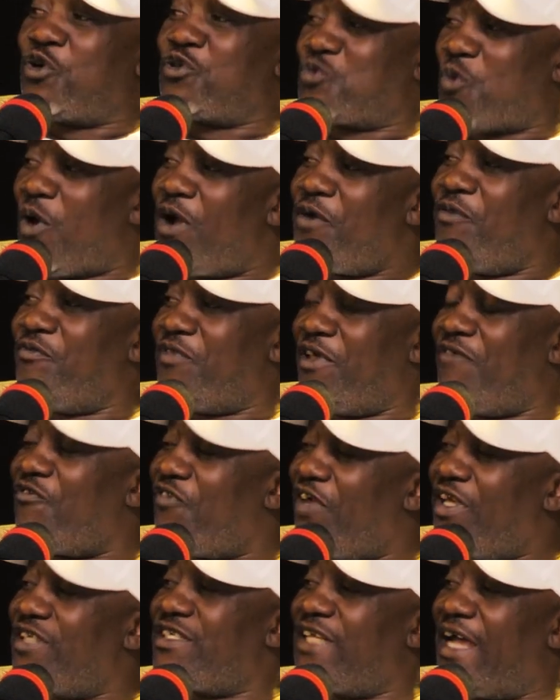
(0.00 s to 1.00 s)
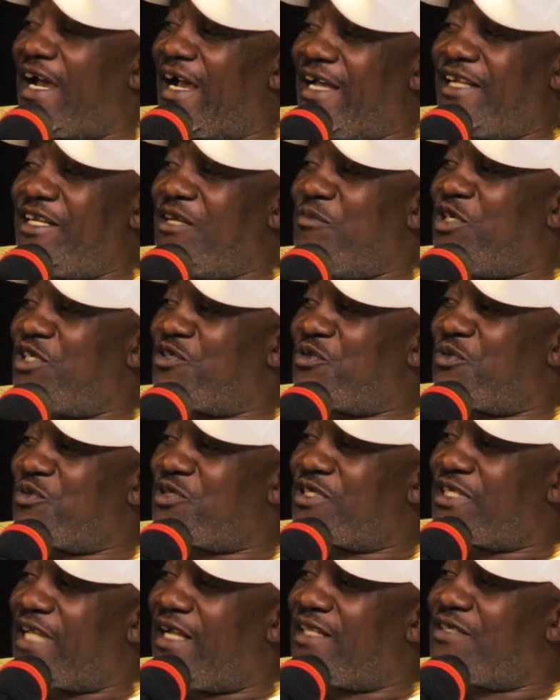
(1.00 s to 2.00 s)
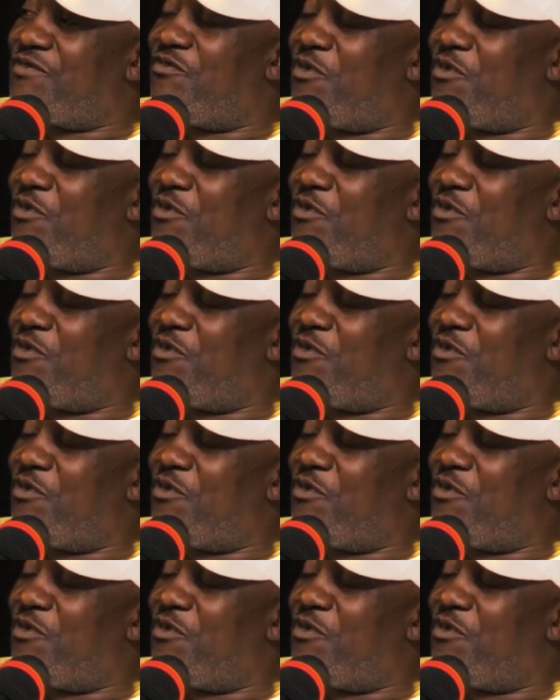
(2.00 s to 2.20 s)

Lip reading: was one of the first academies to start